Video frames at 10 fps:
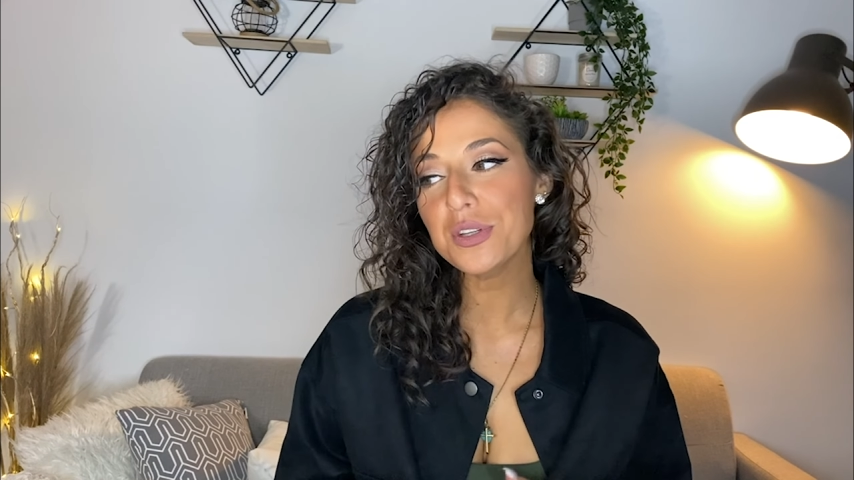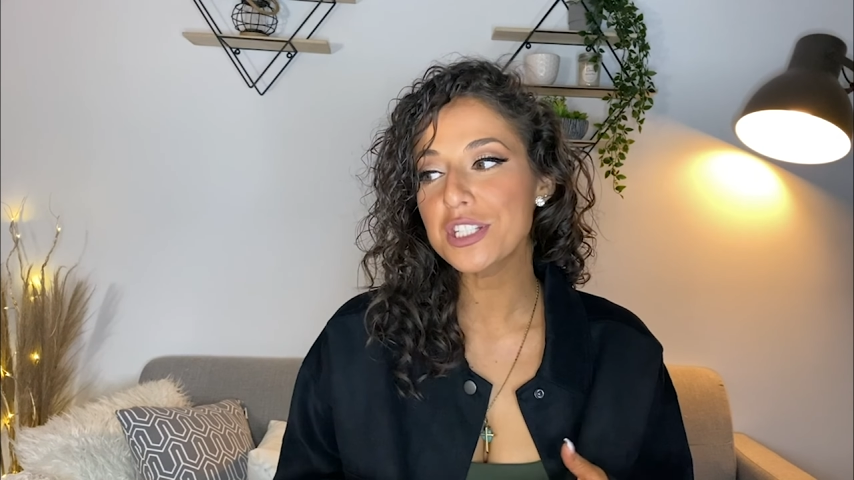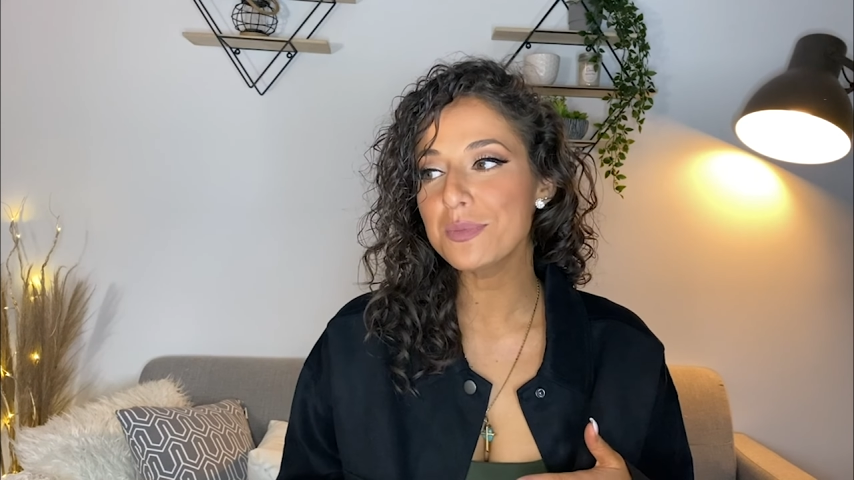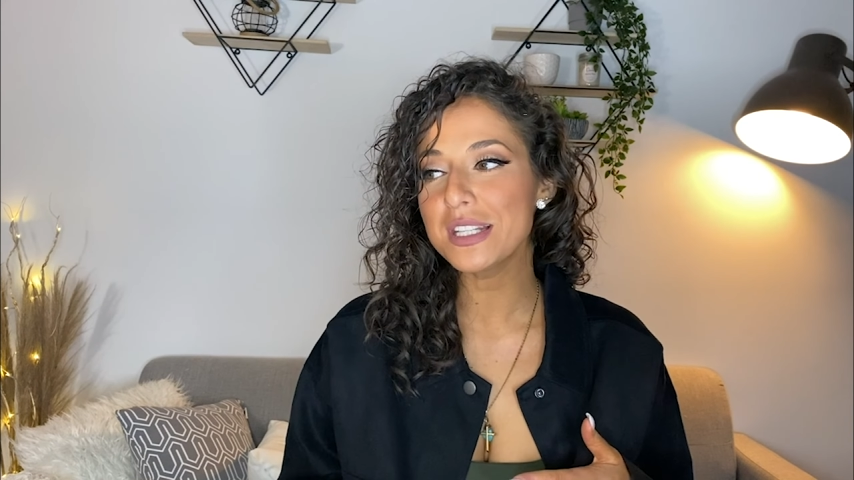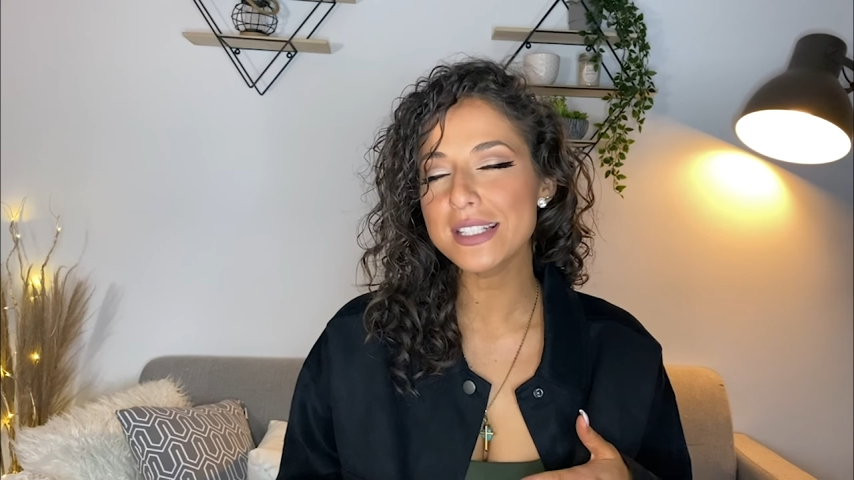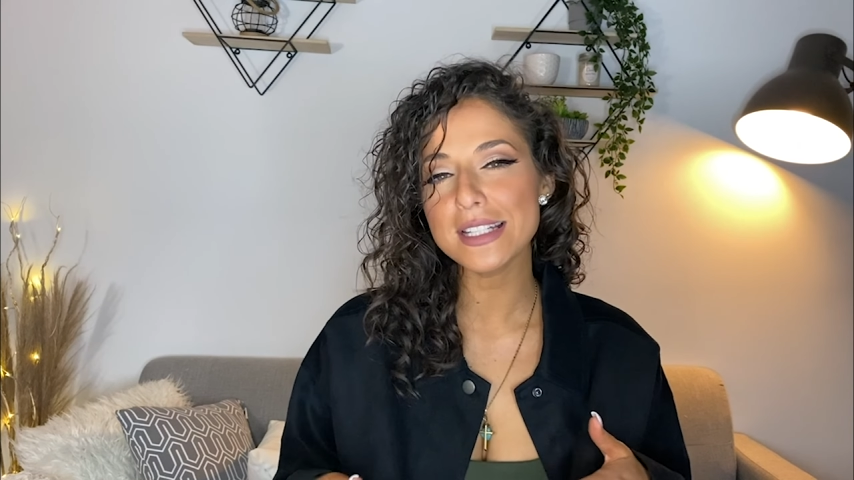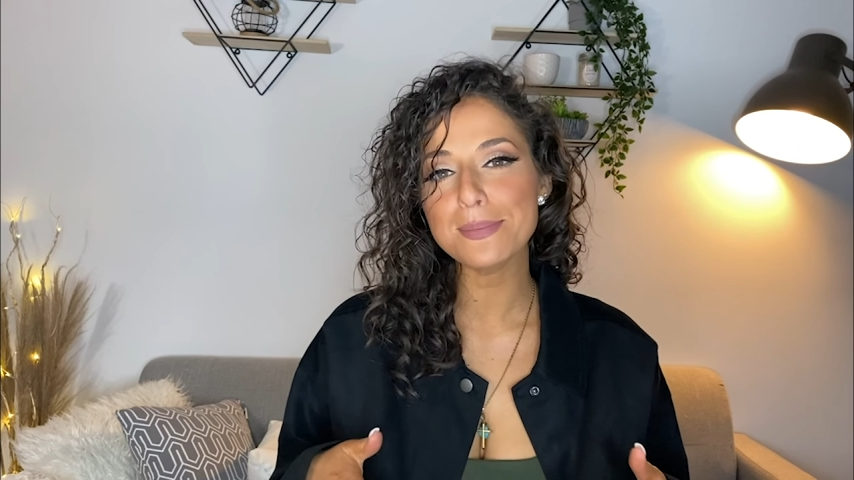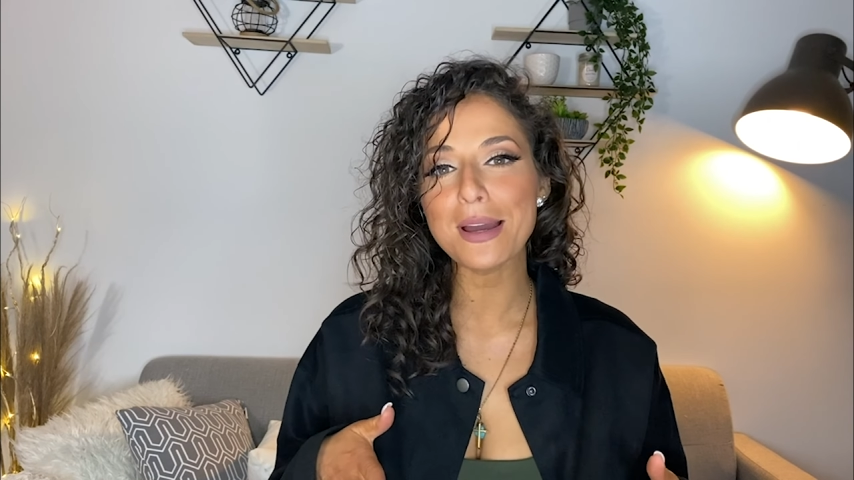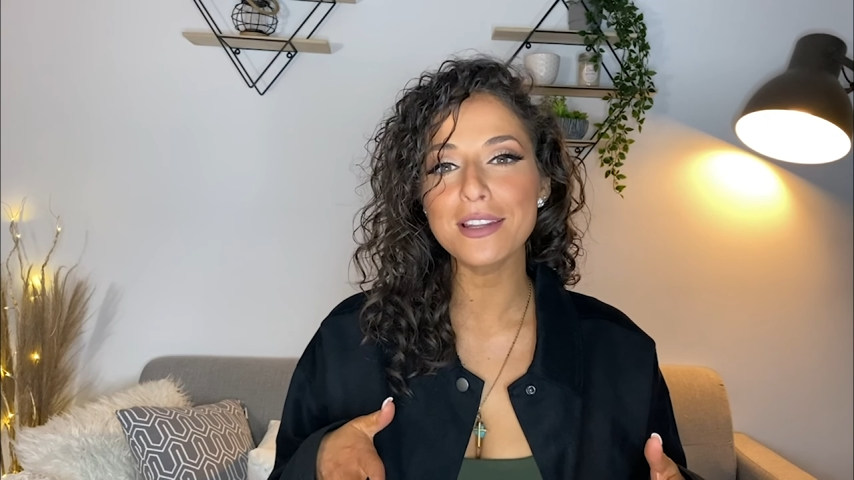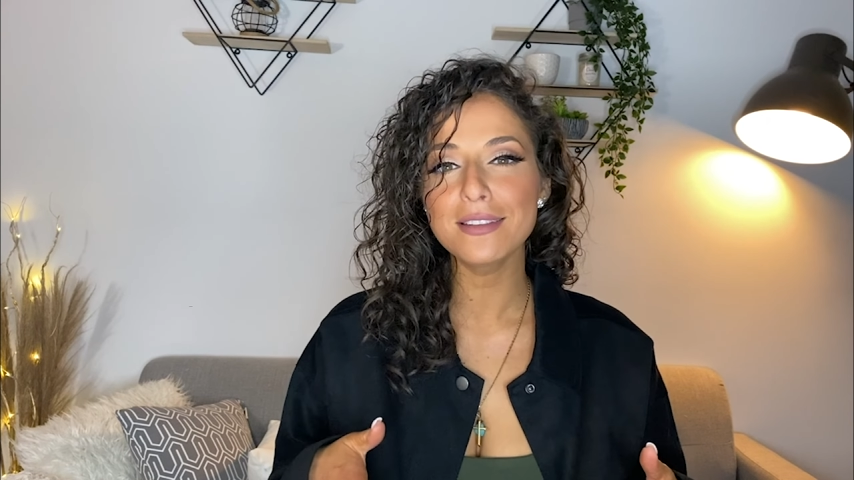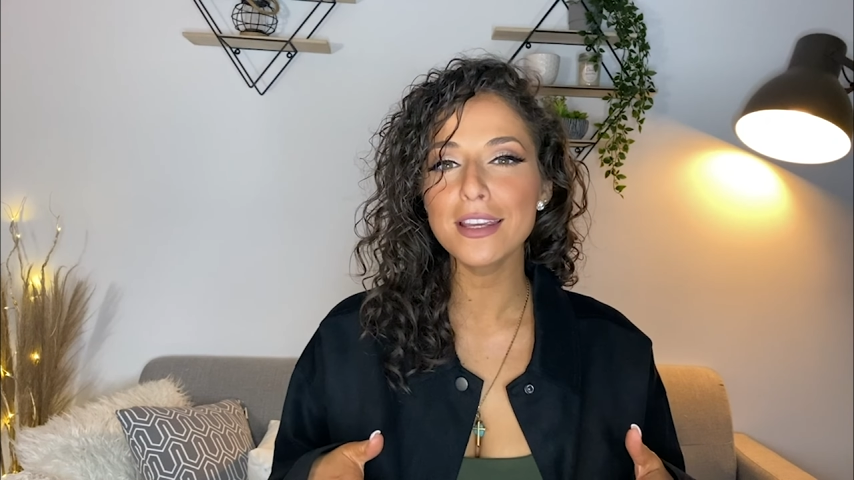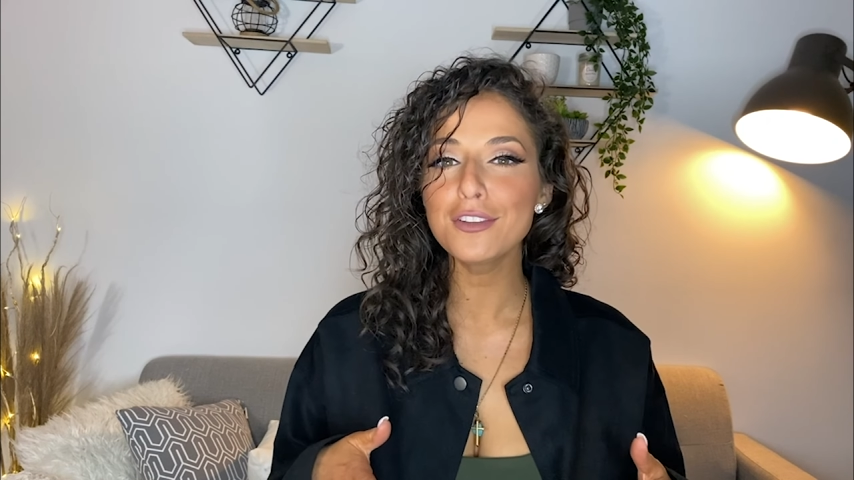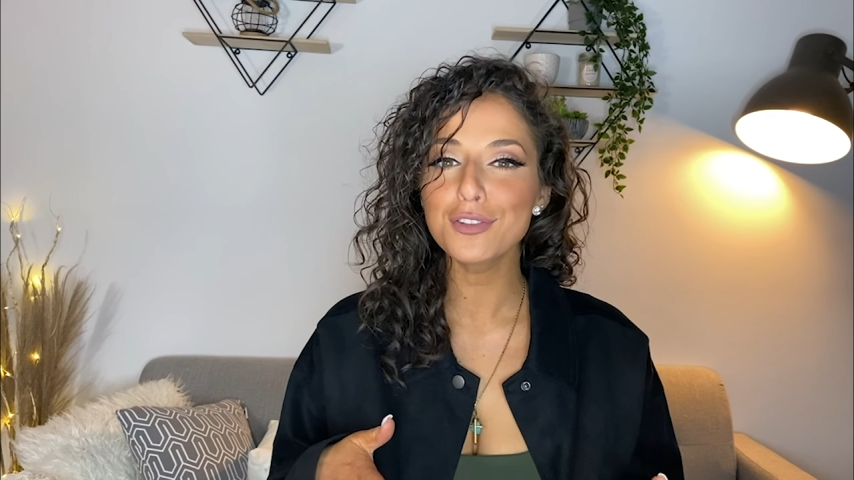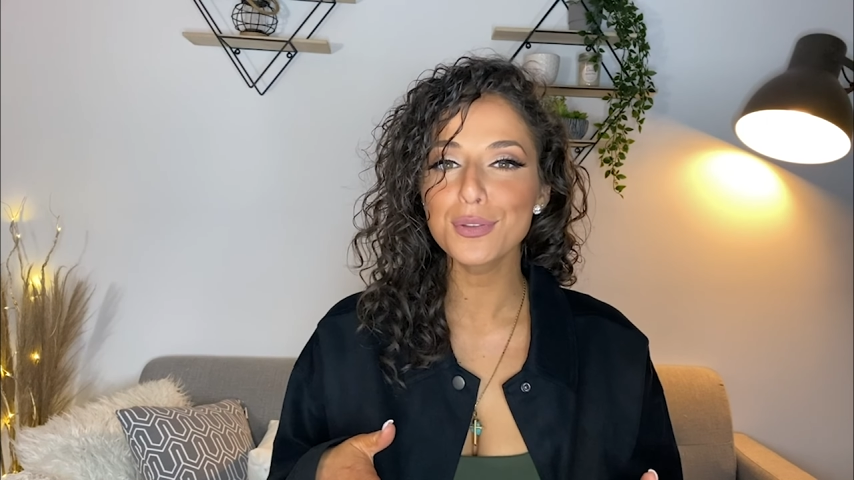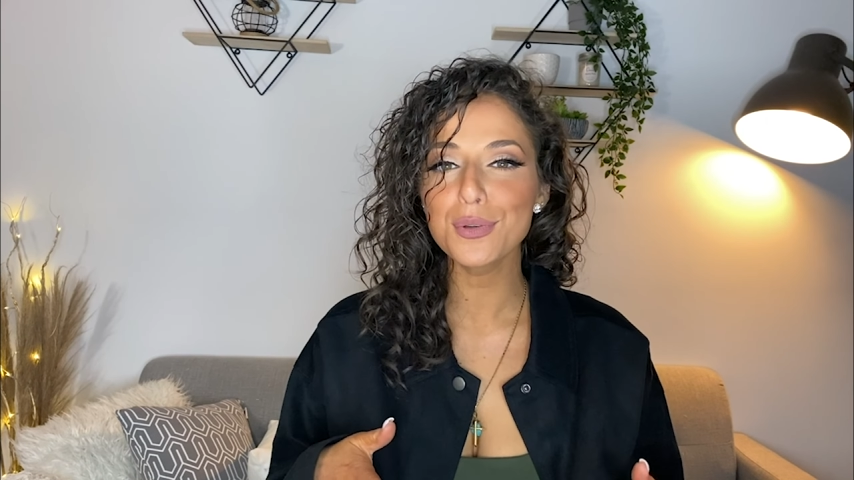which means it's my
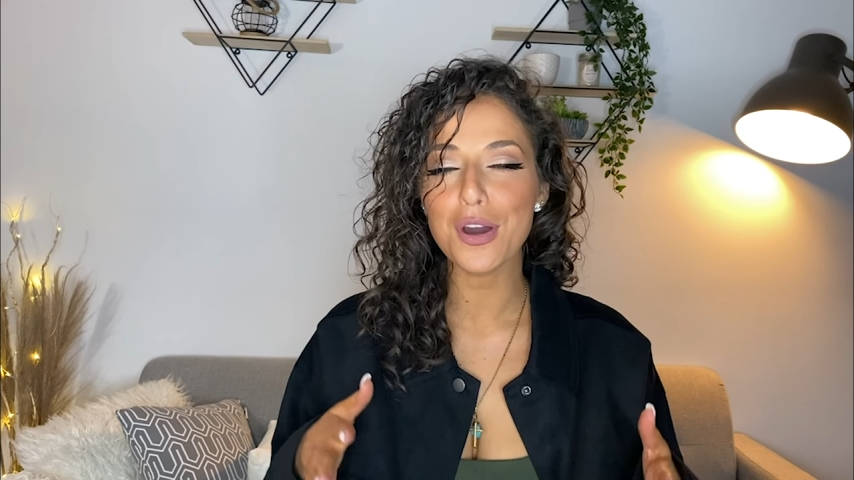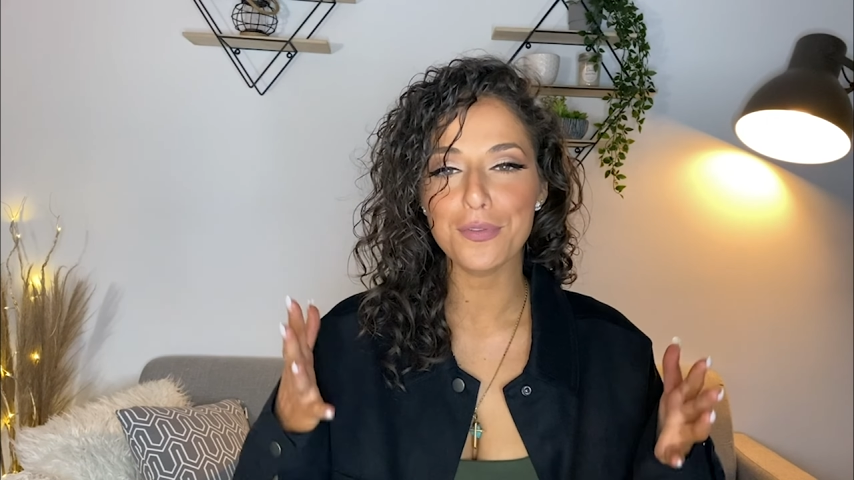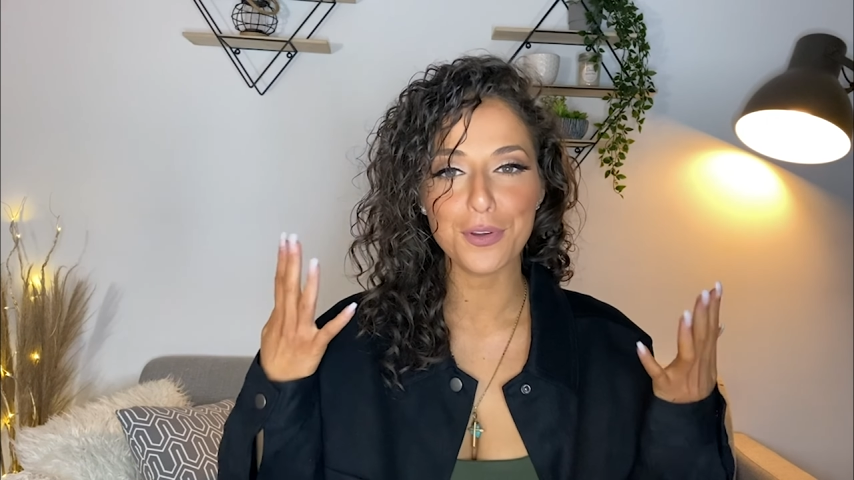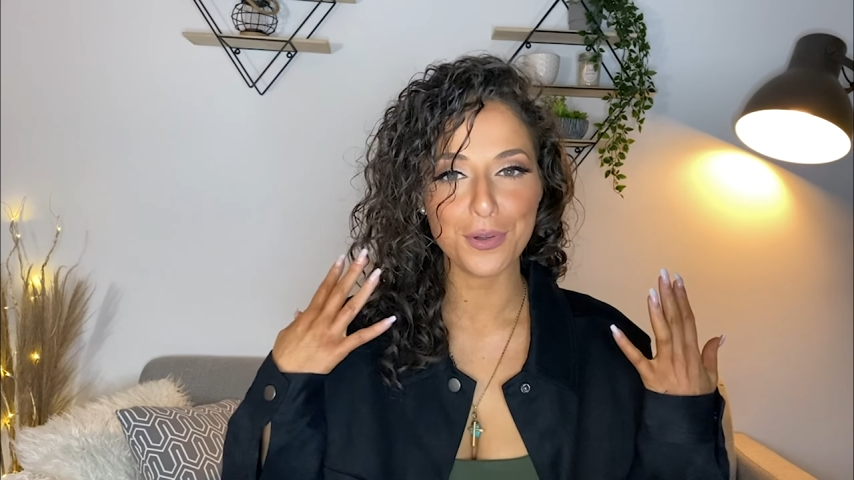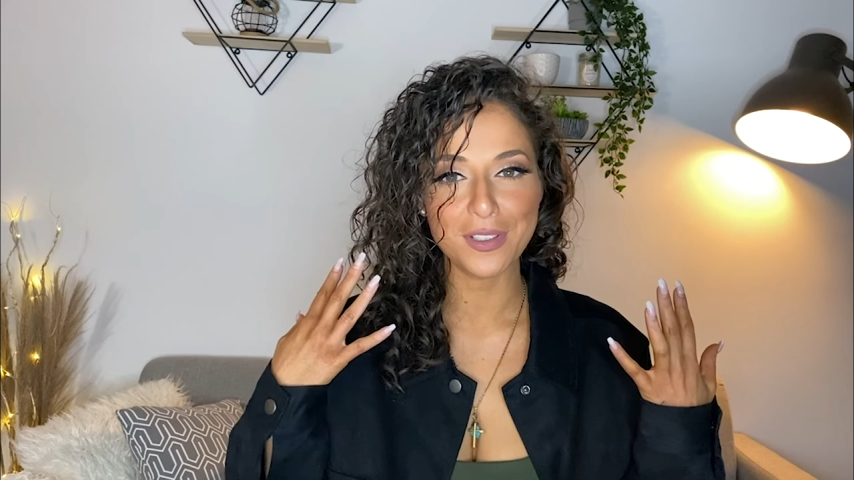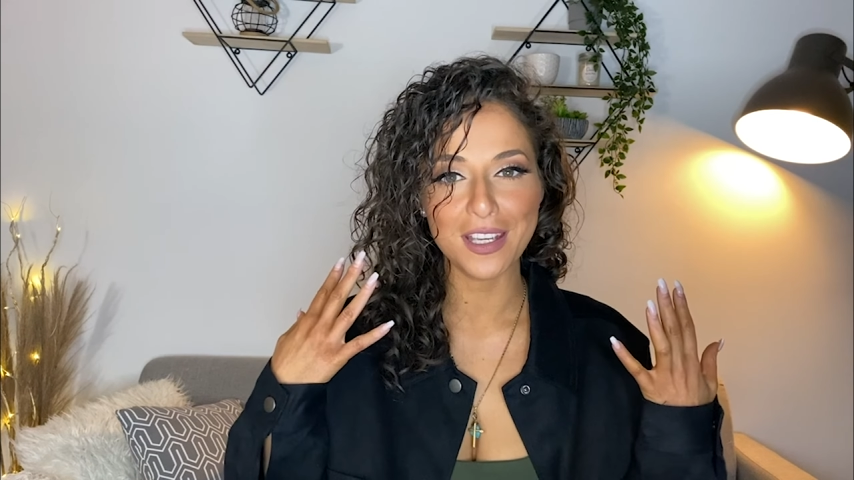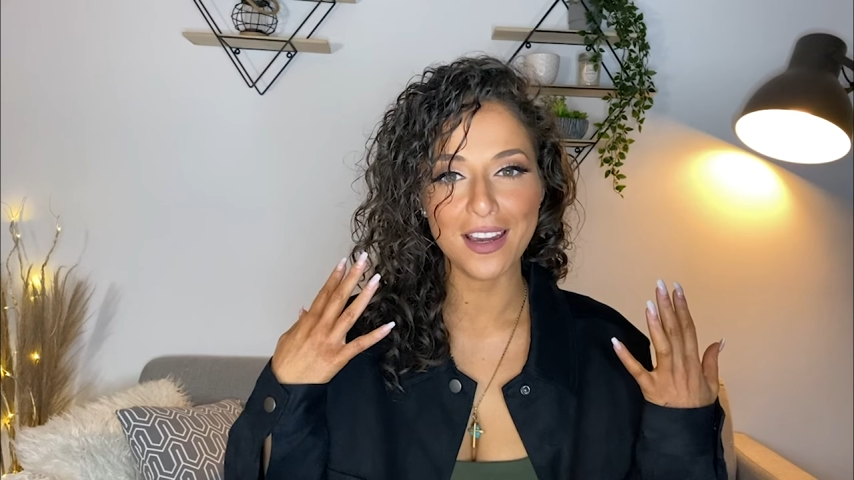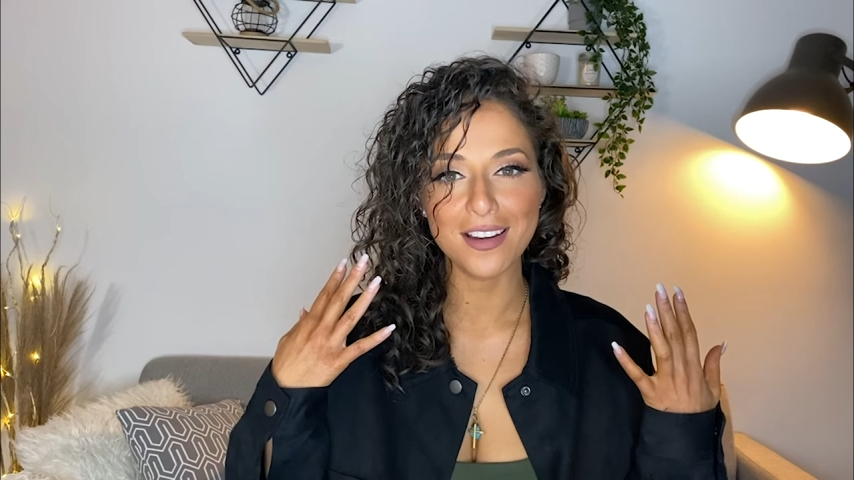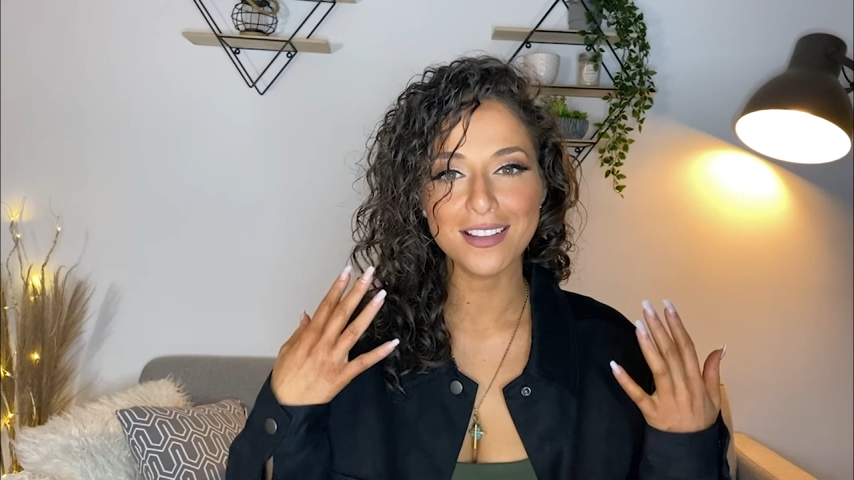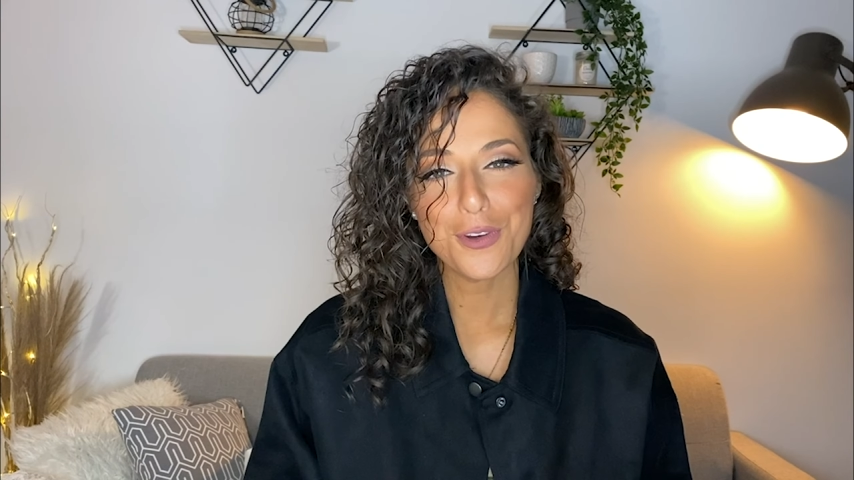day 2 of curly hair.